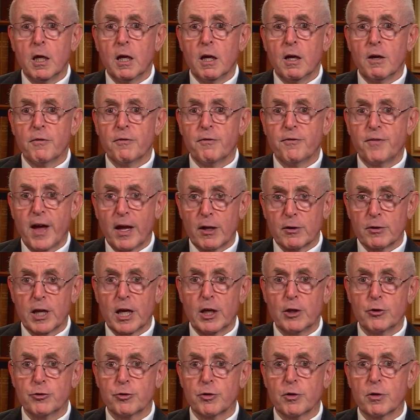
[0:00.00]

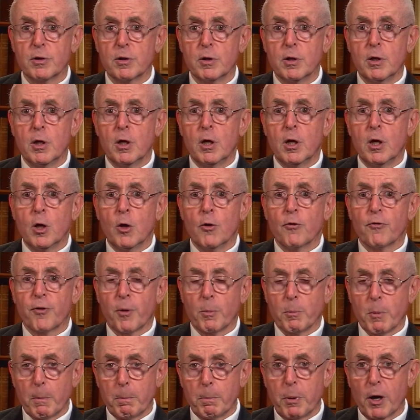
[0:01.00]
foundation
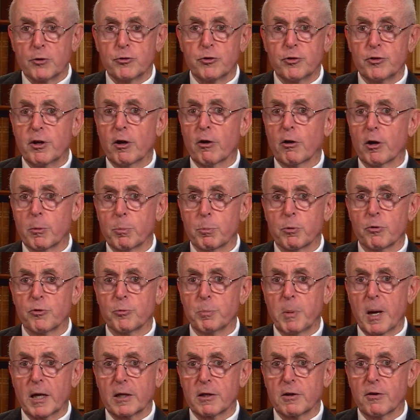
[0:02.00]
from a budgetary
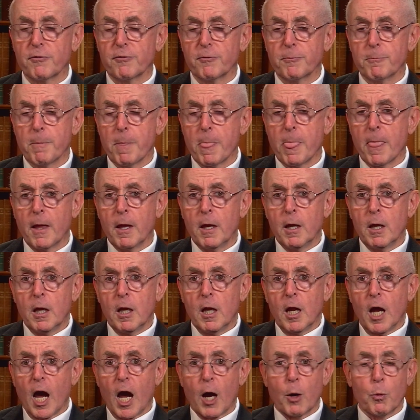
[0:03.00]
perspective.
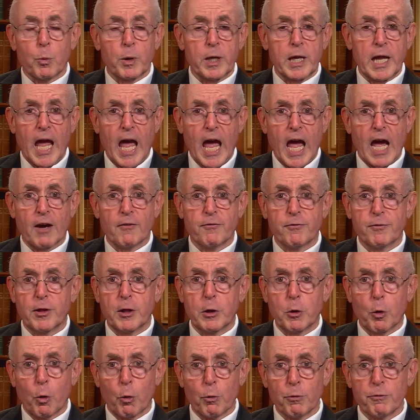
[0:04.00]
We have the
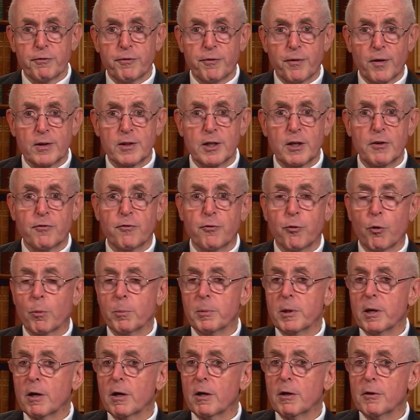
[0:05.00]
old funding
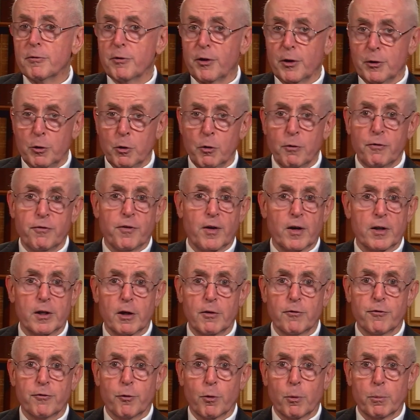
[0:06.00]
formula, the new funding
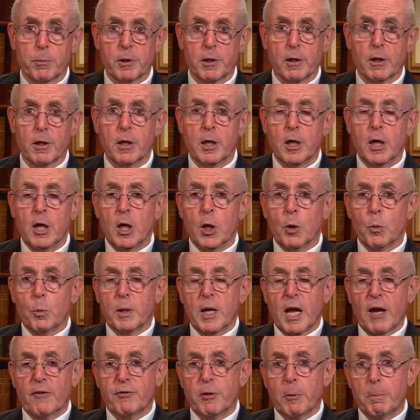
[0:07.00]
formula. We
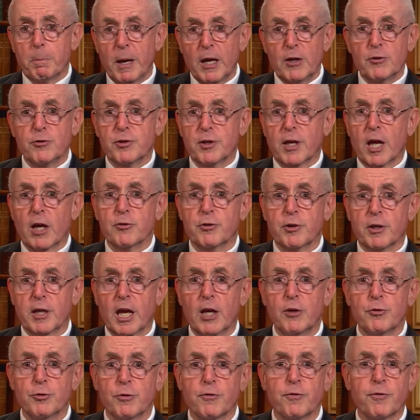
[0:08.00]
have the basic
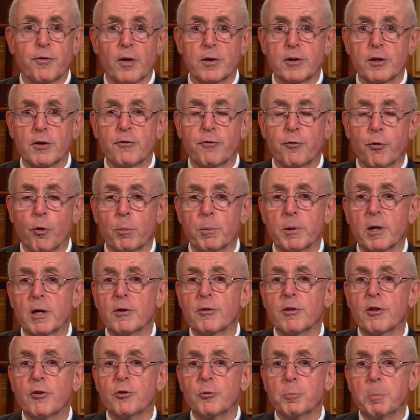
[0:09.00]
education funding formula,
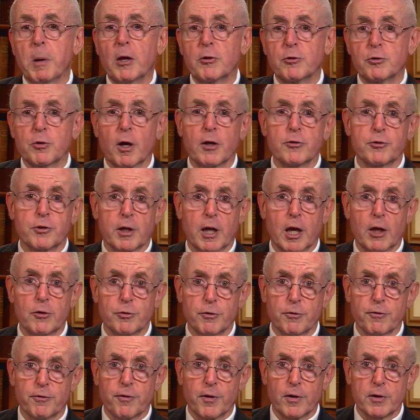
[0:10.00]
the special
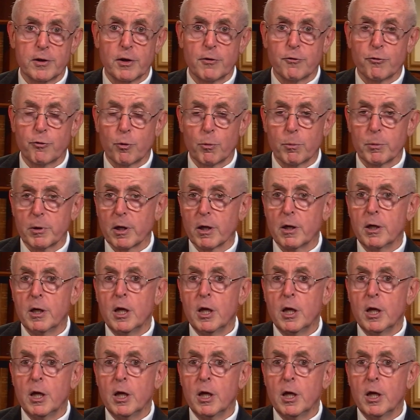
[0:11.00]
education funding formula.